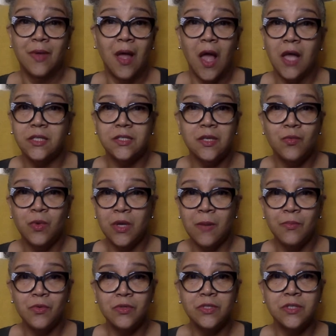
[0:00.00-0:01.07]
say what I'm
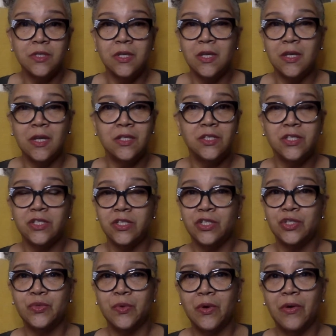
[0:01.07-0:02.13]
going to say and I just
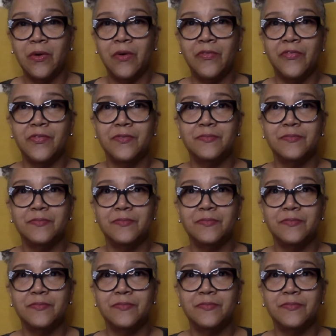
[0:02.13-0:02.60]
shut you off.